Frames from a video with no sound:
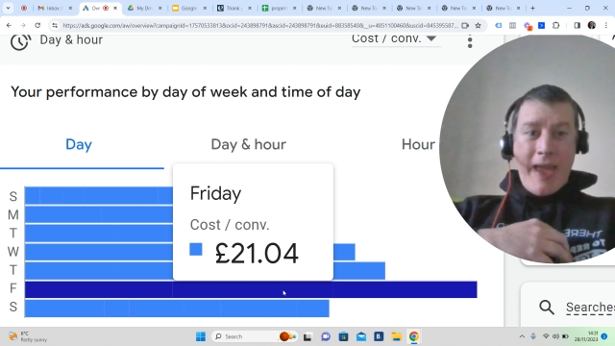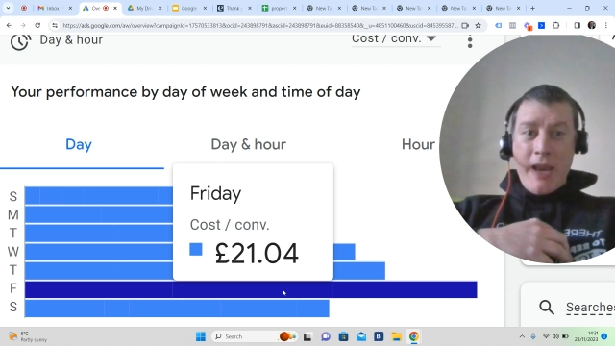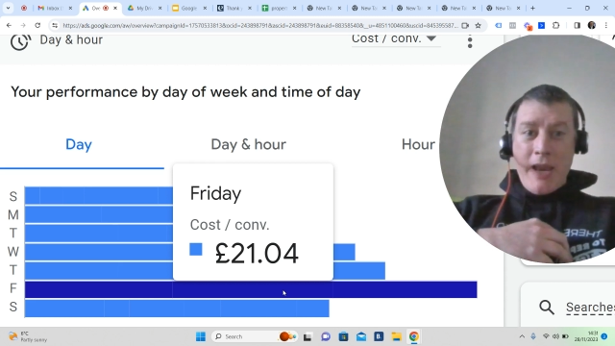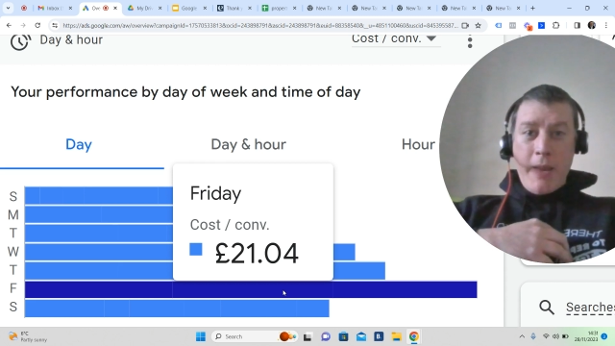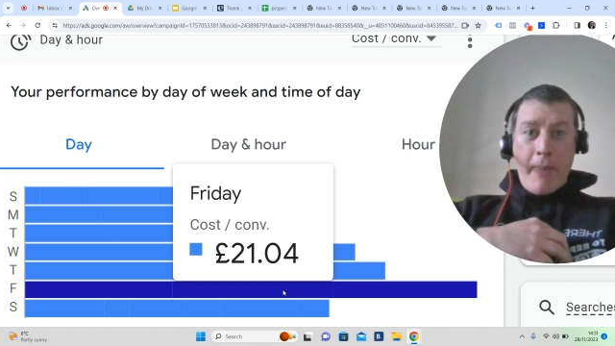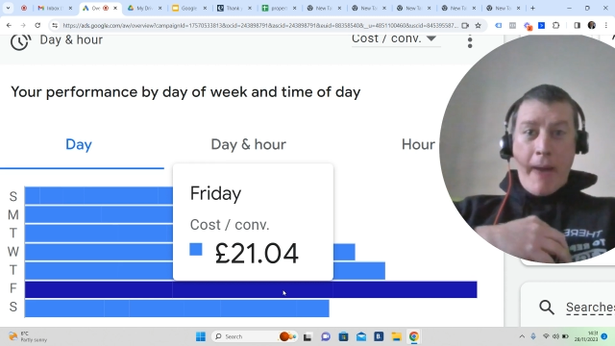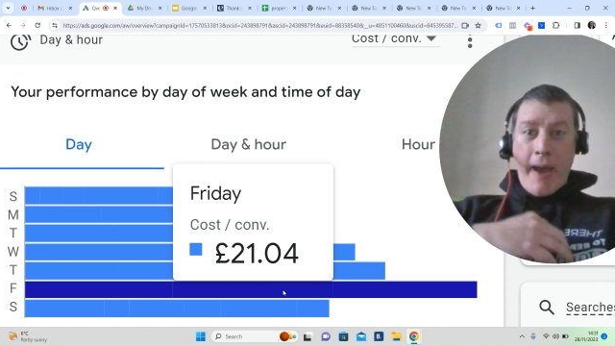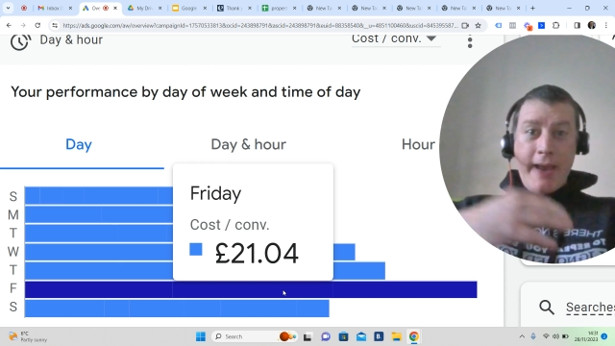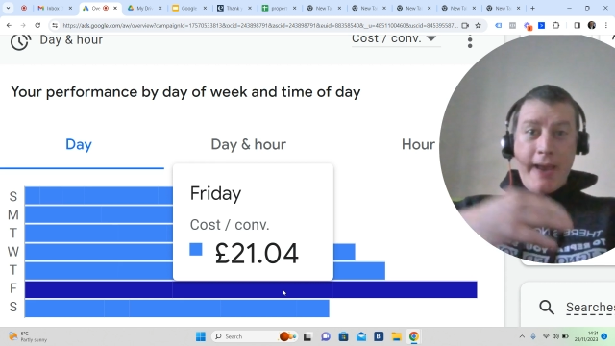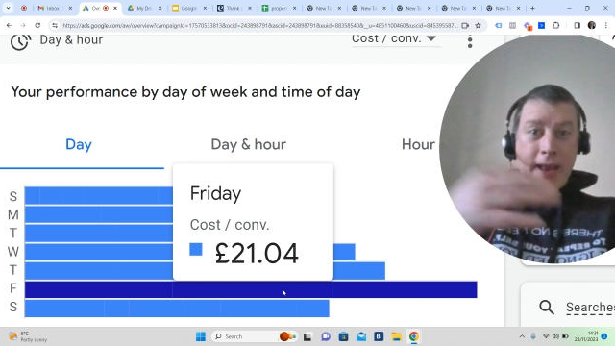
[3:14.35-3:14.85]
any
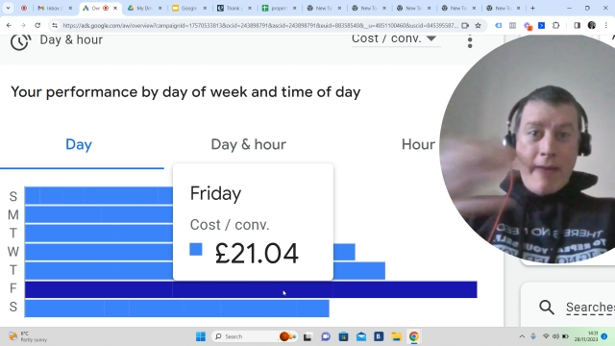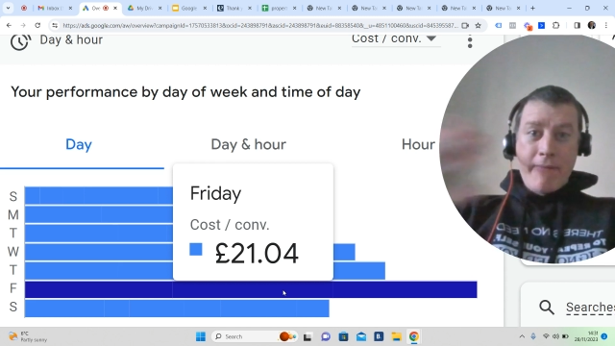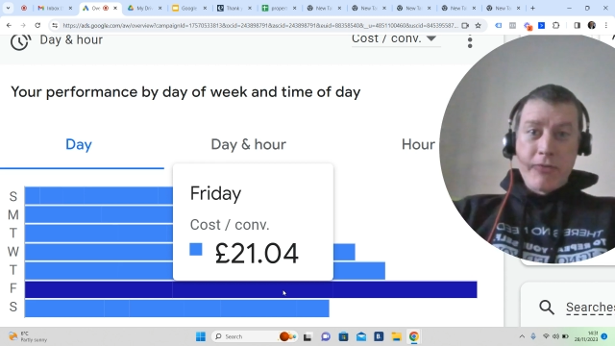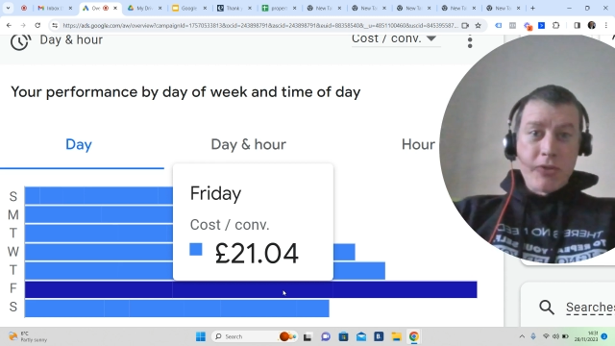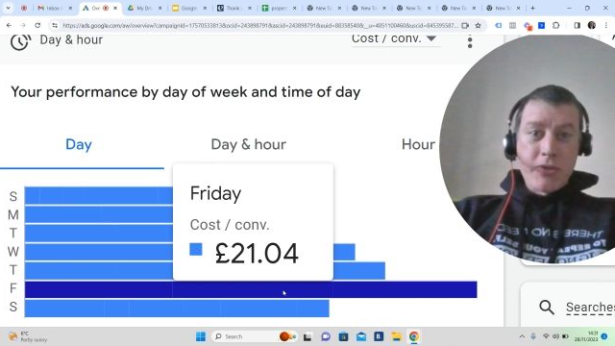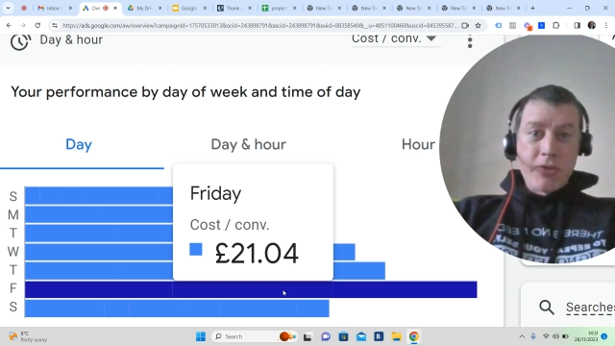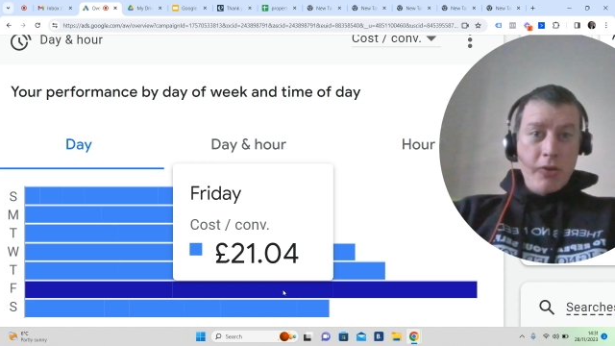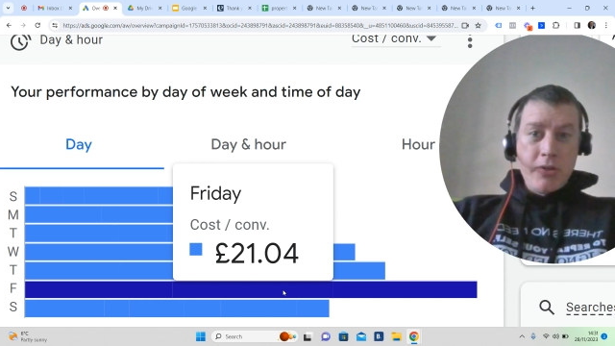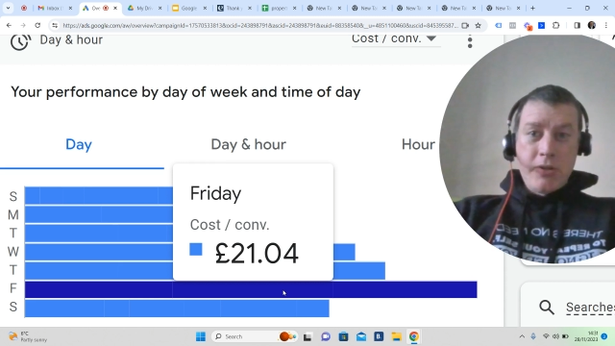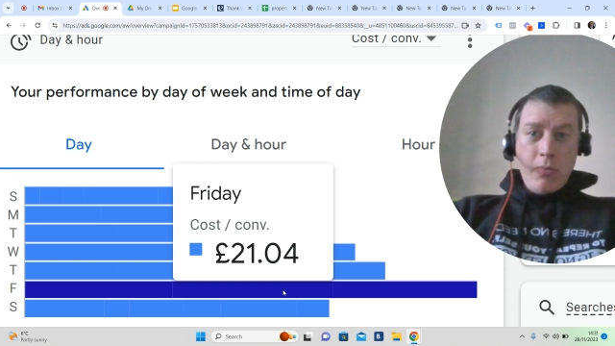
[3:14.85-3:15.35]
paid
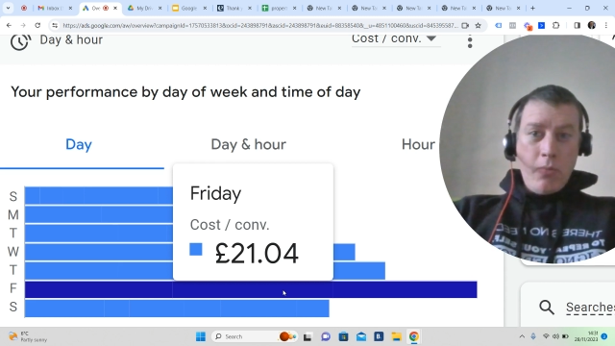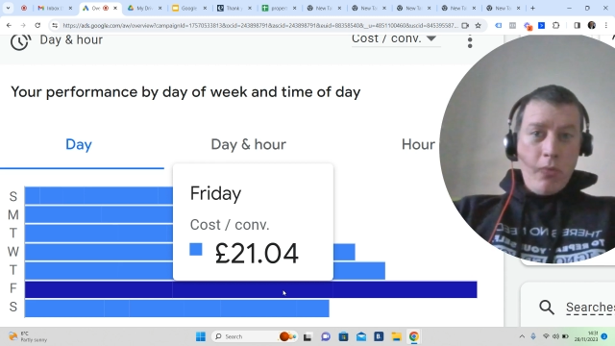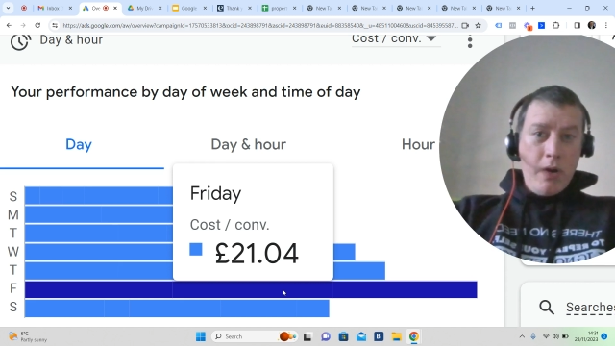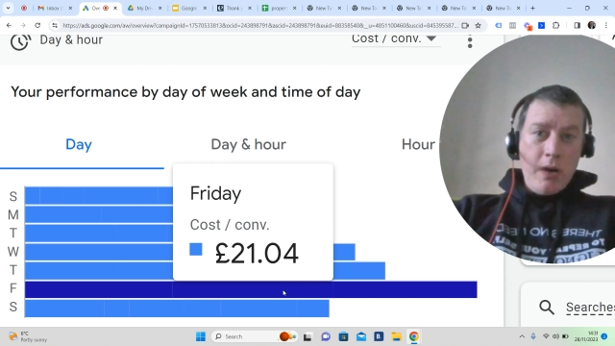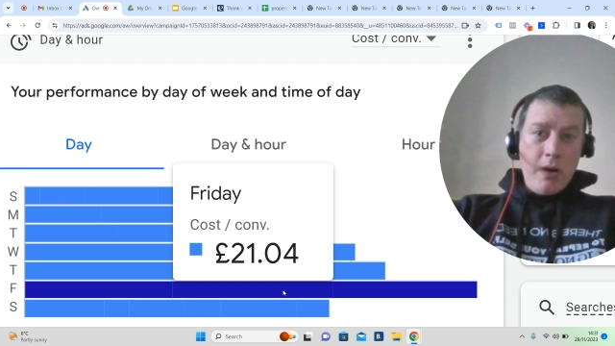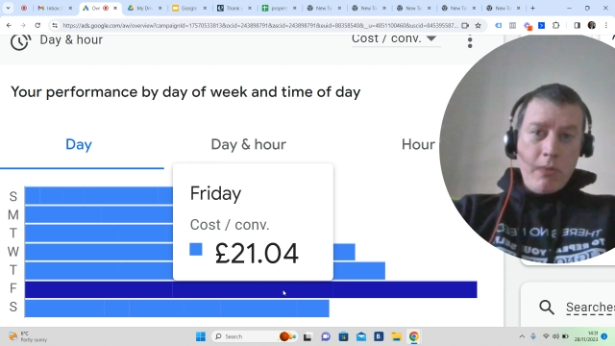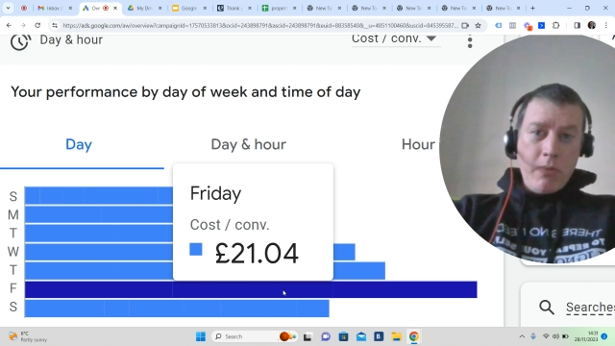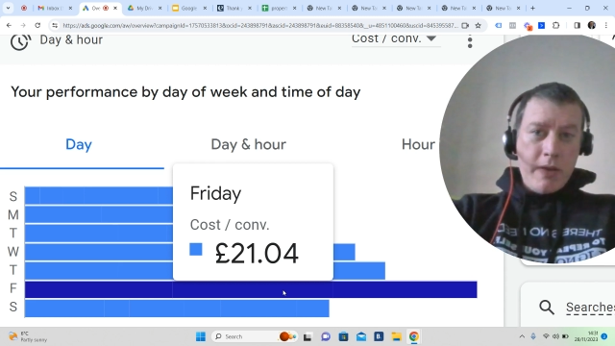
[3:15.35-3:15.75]
advertising work,